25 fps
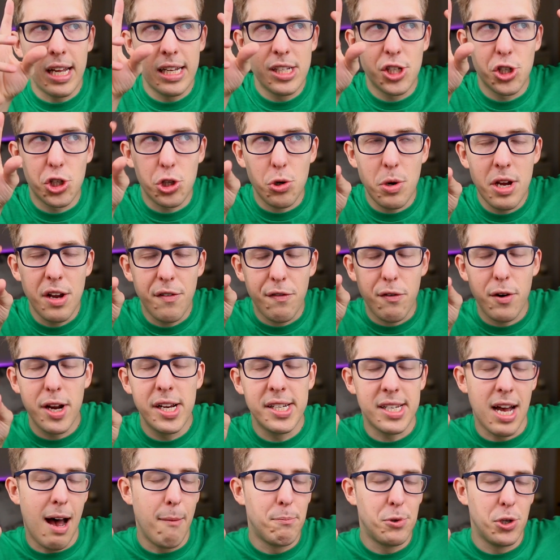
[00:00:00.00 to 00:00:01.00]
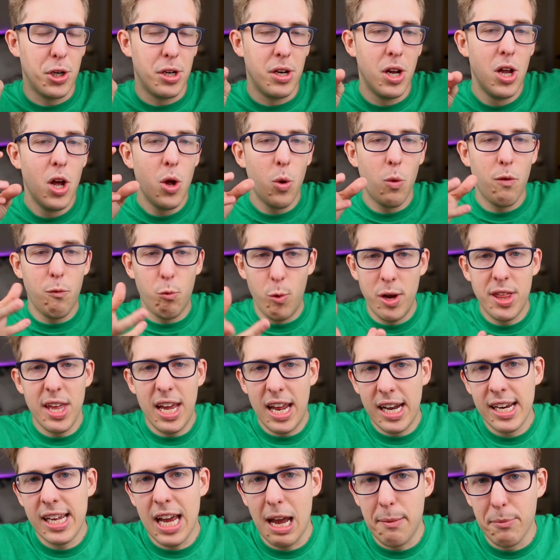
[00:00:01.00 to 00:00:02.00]
streak freeze option with
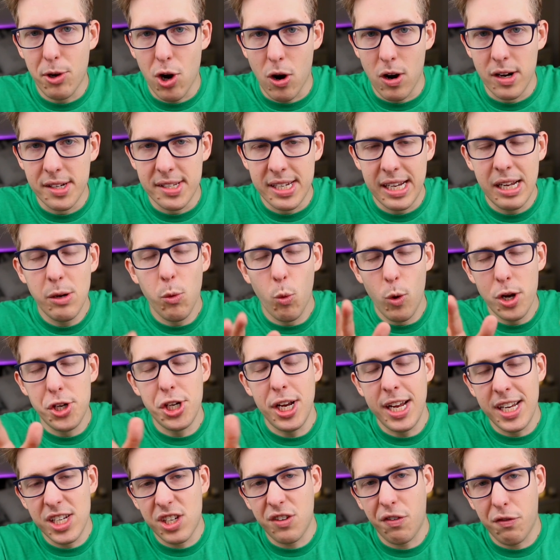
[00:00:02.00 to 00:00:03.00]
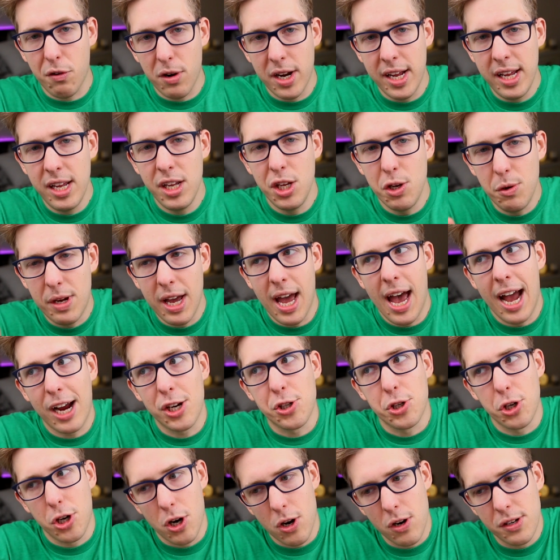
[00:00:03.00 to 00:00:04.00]
in-game currency, which is free. You get
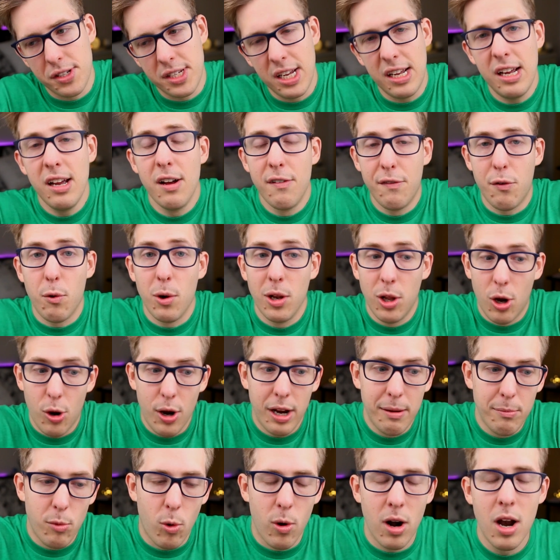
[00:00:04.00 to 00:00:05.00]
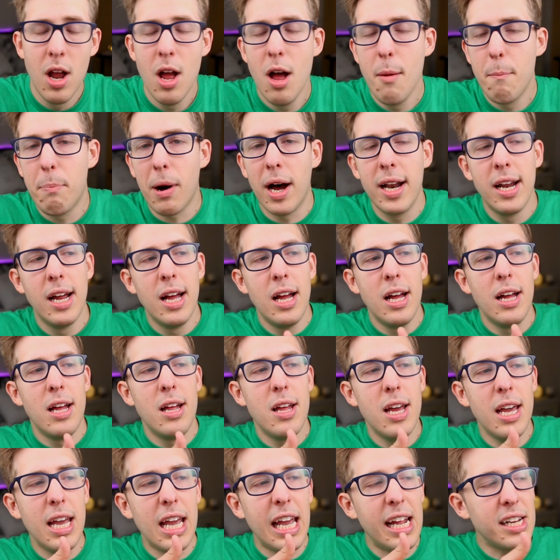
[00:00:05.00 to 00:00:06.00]
extra currency for learning more. But
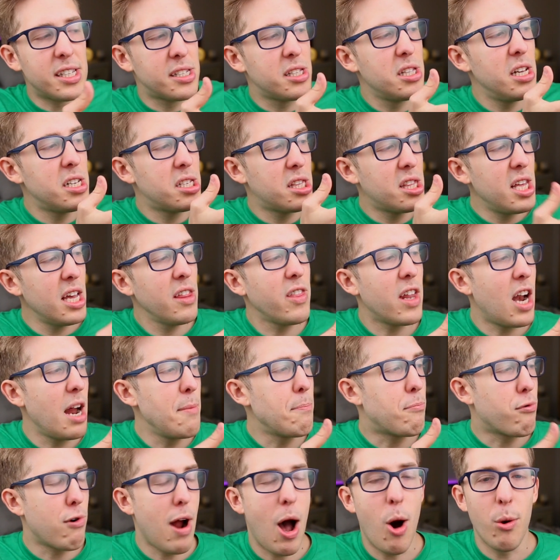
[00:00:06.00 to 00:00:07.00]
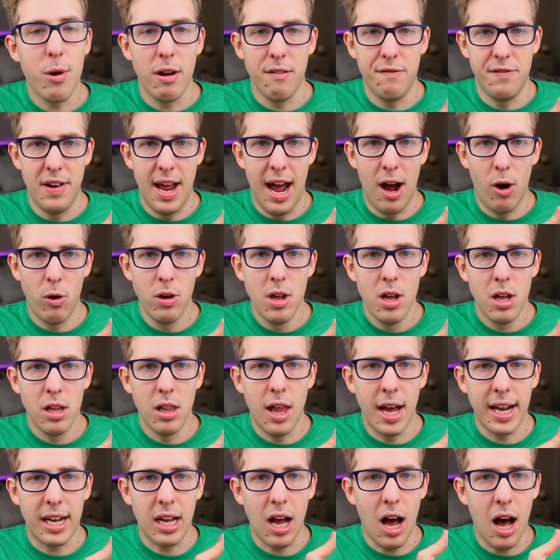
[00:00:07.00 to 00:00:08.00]
it's this thing that I'm proud of now,
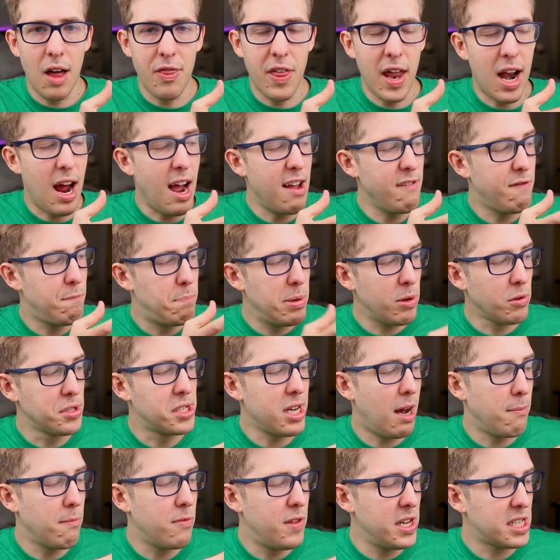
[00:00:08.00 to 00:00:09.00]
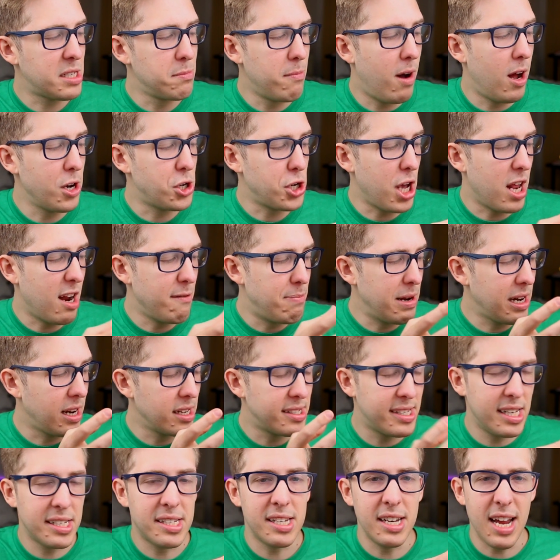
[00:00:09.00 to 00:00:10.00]
that I've built up this much and I've been
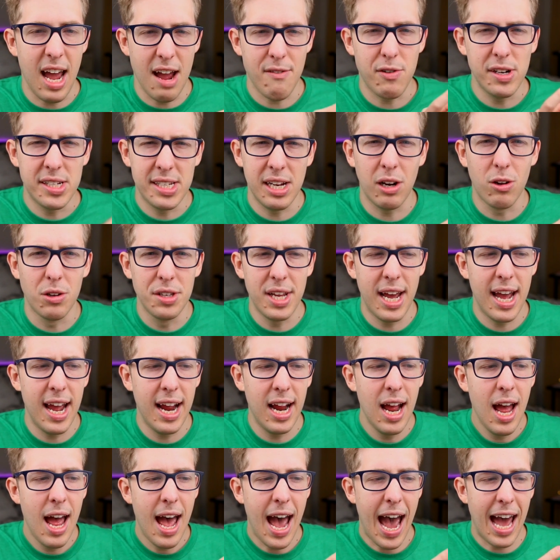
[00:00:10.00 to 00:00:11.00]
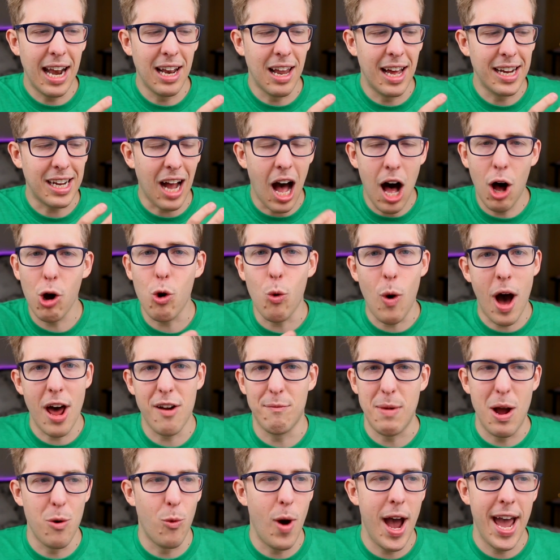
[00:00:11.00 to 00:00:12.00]
consistent every single day. And I'll go out
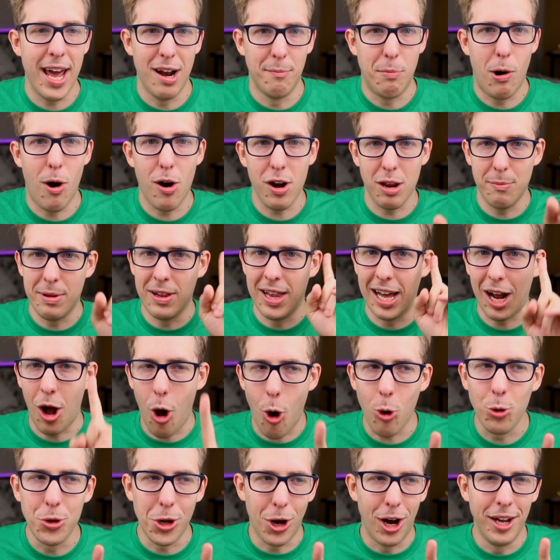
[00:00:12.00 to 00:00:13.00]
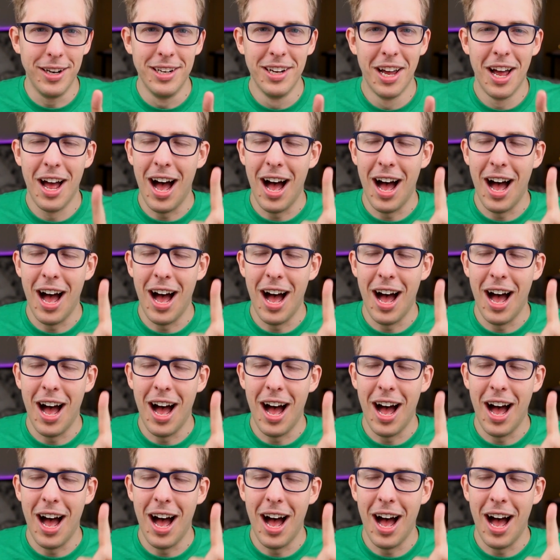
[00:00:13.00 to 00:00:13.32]
of my way at a party to be like, hold on,